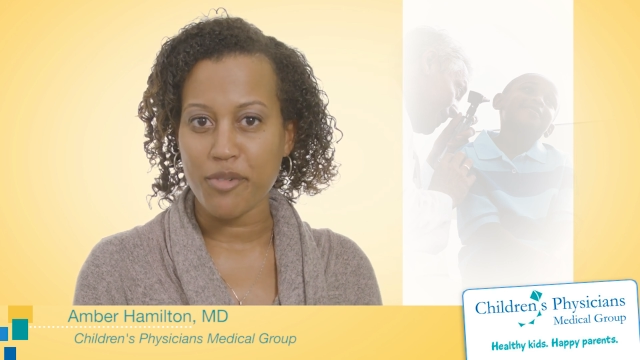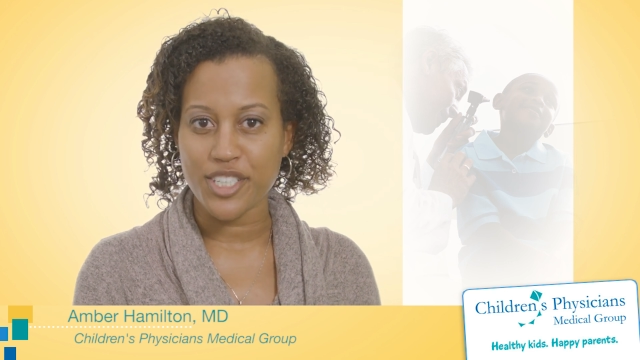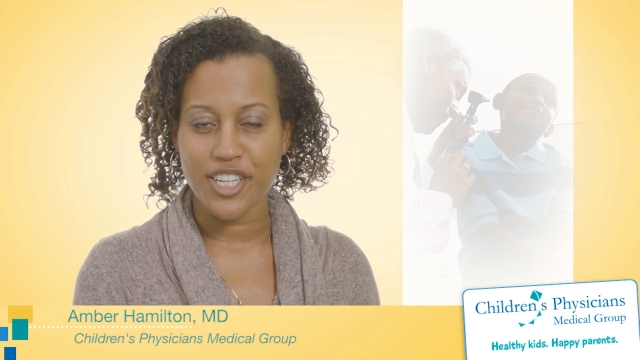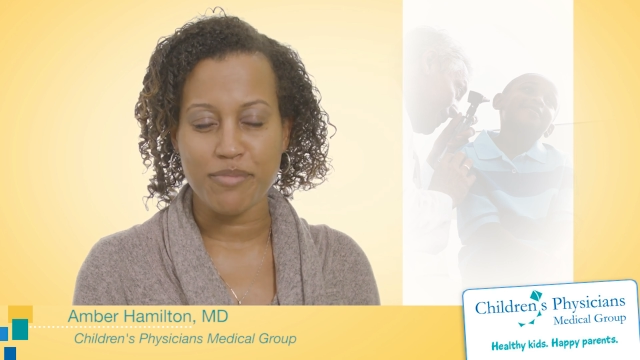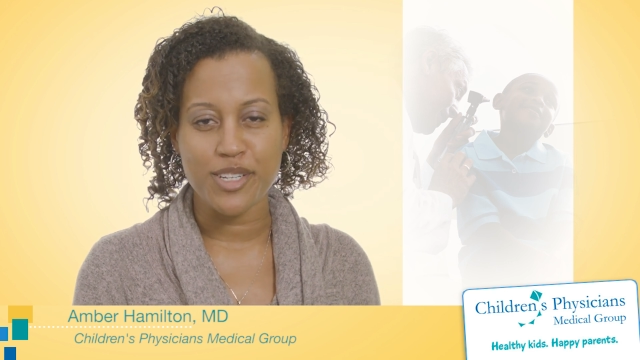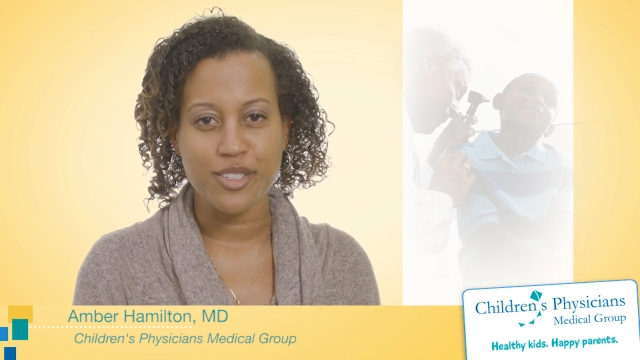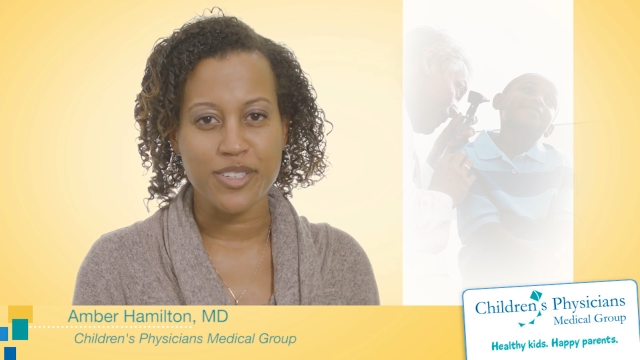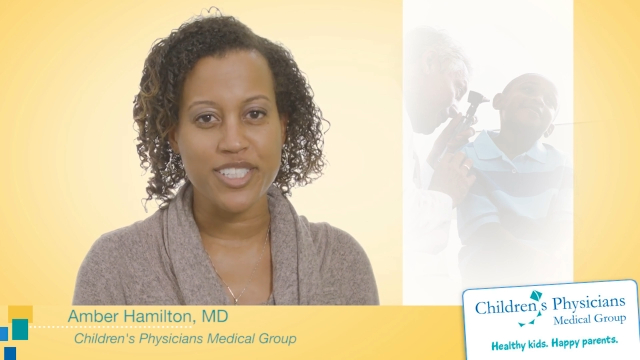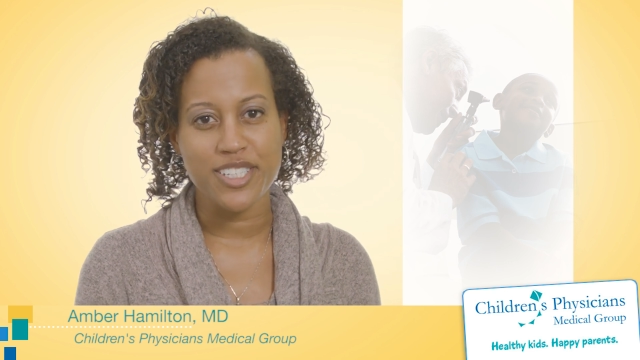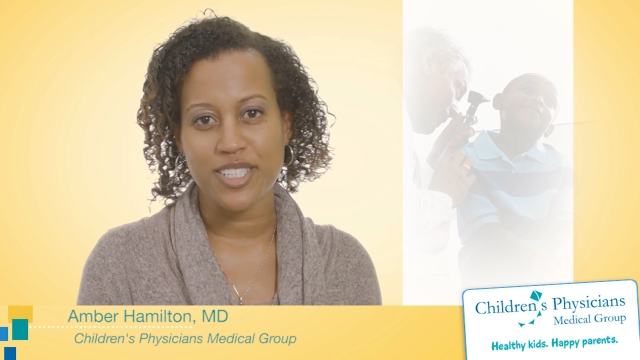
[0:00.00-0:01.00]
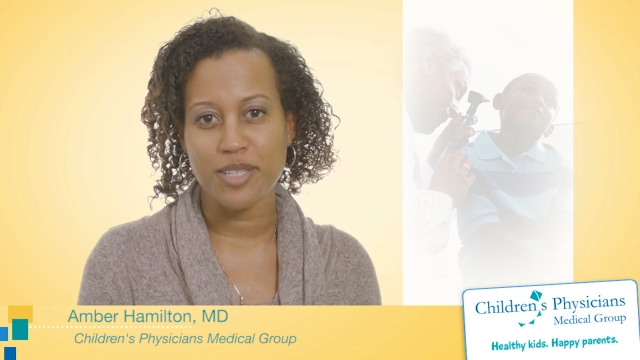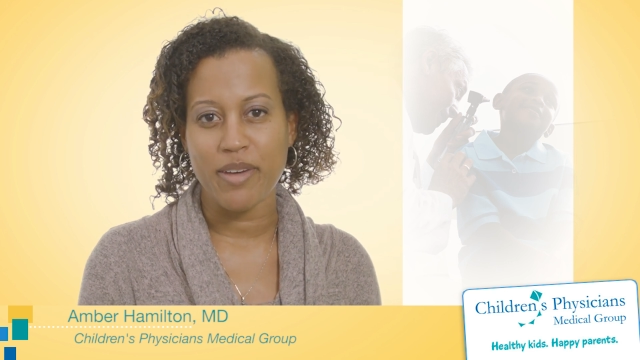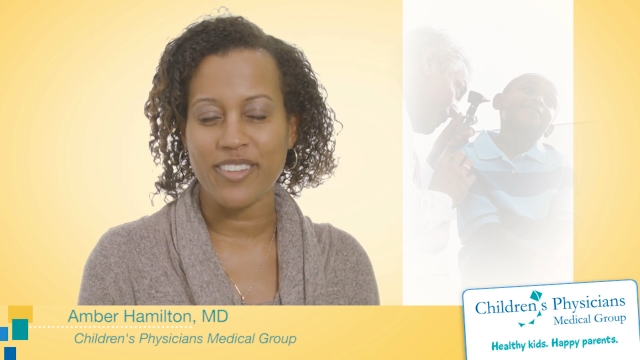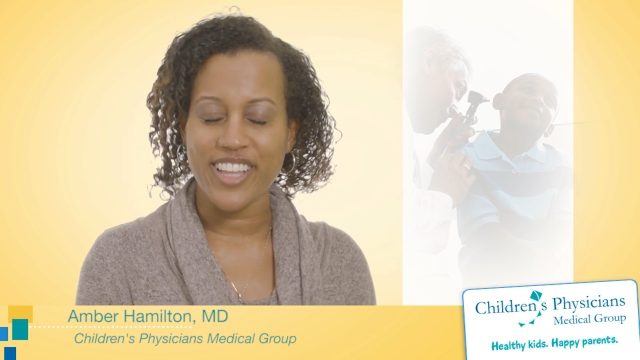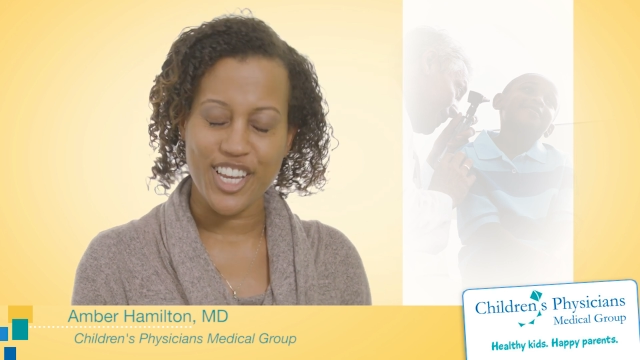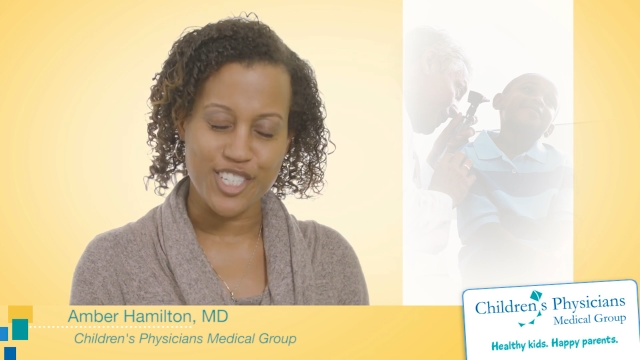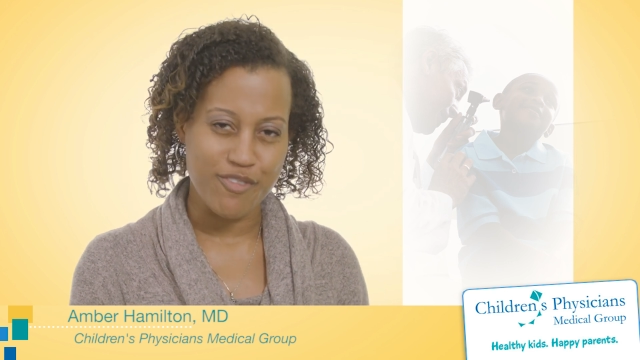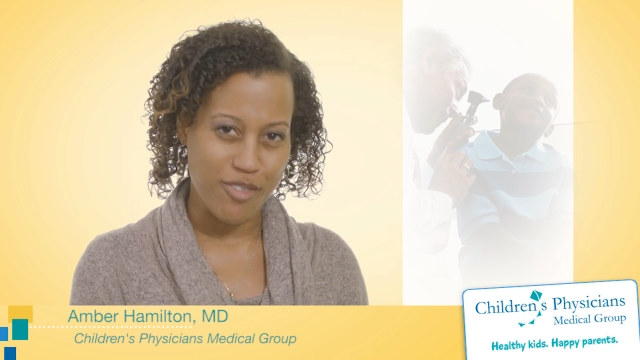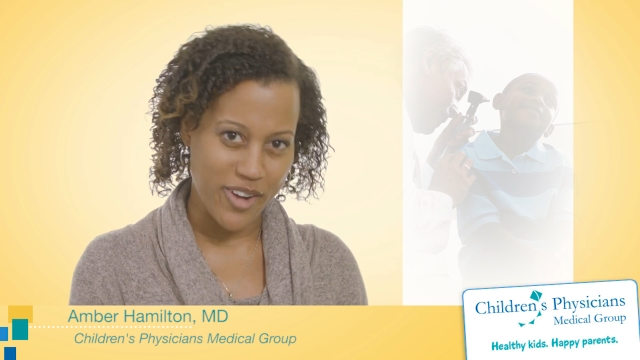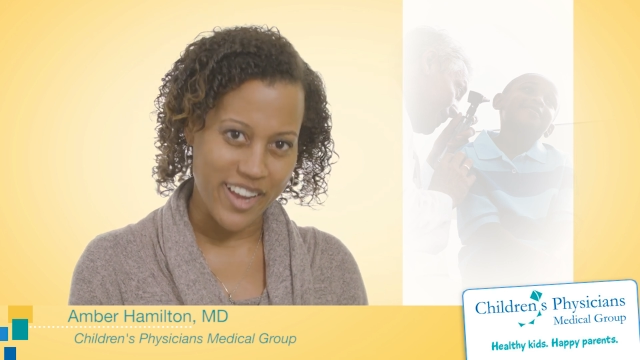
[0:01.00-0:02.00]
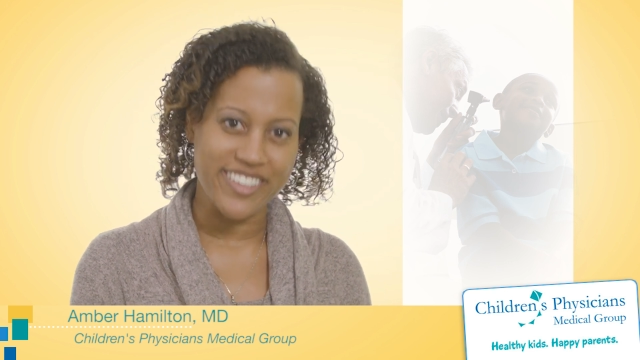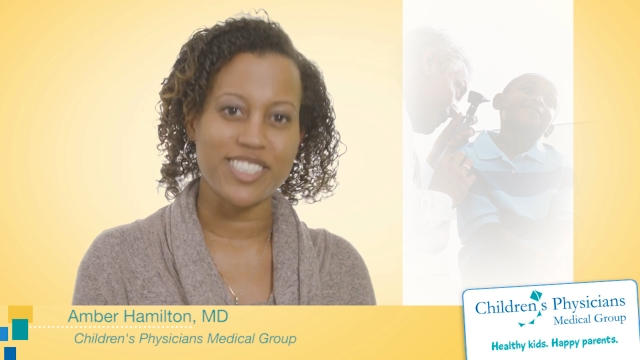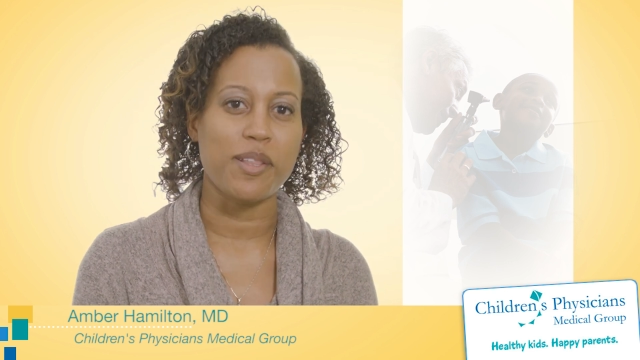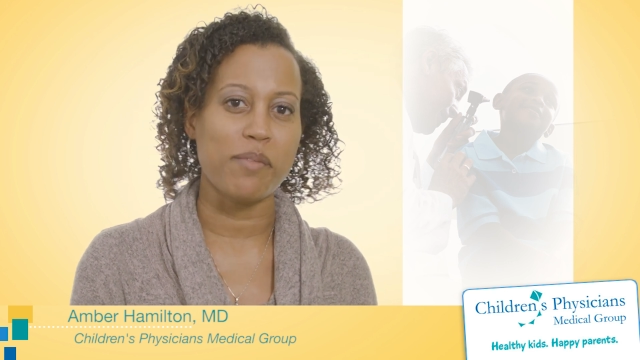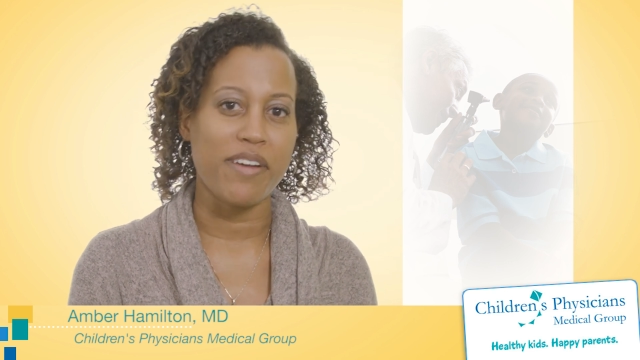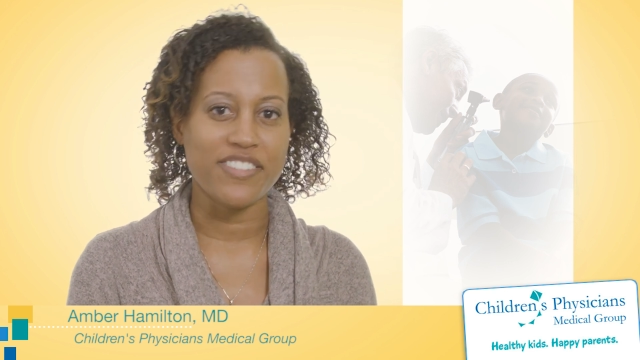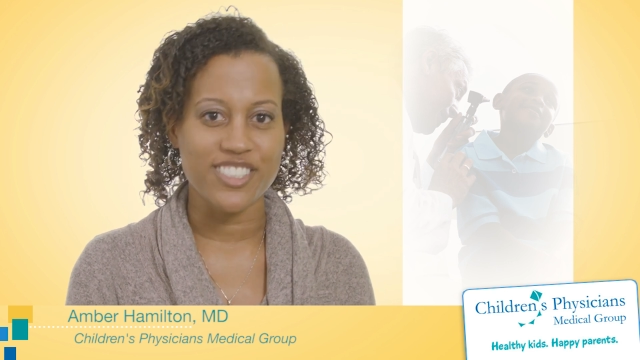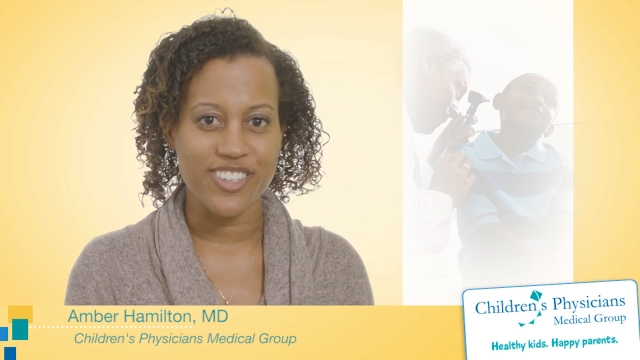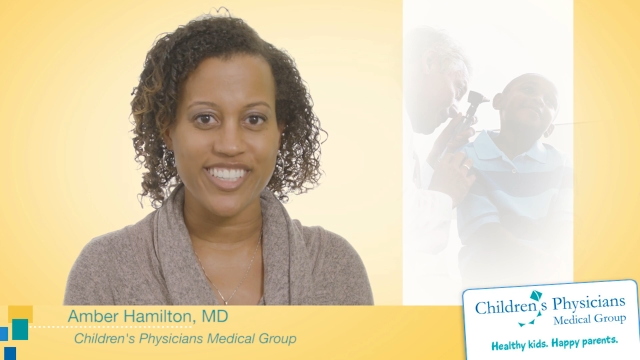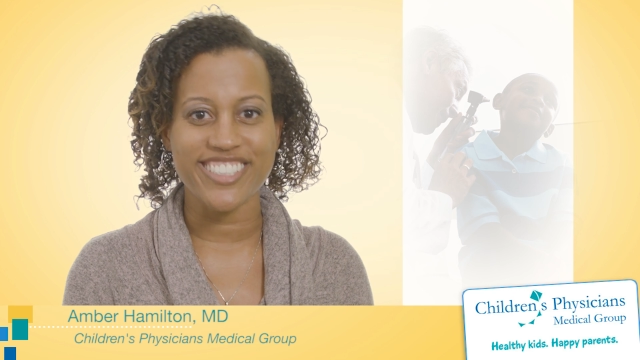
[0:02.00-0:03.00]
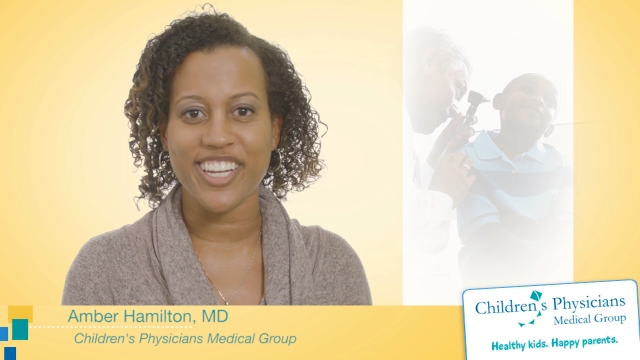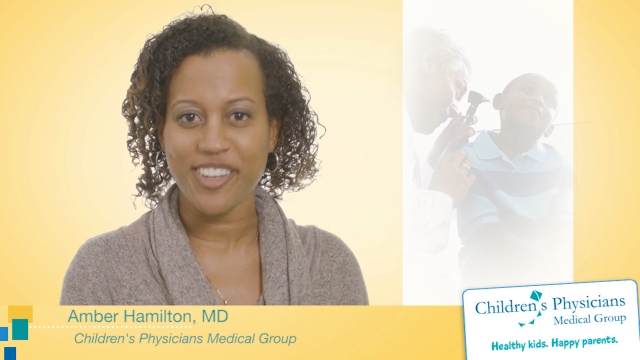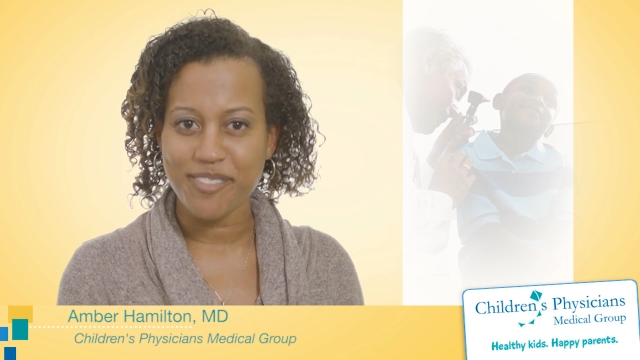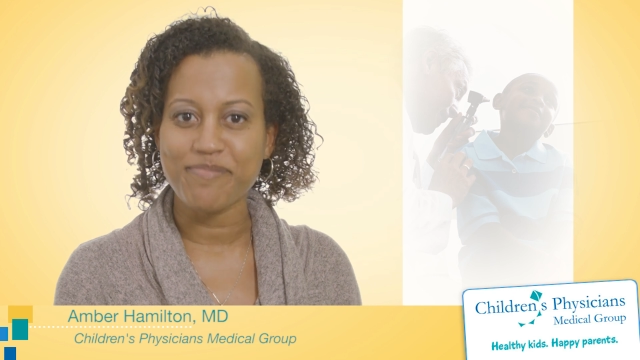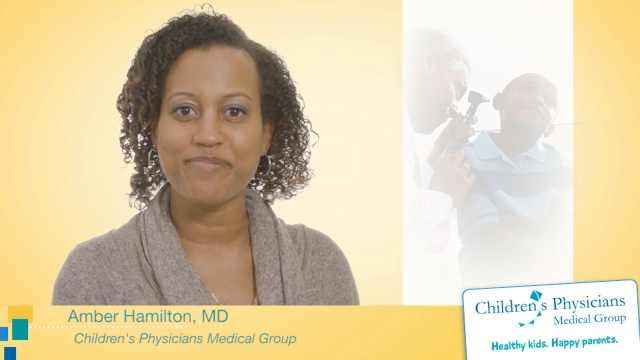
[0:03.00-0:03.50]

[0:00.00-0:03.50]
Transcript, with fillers: which I've been doing since about the age of three. It's something I've still continue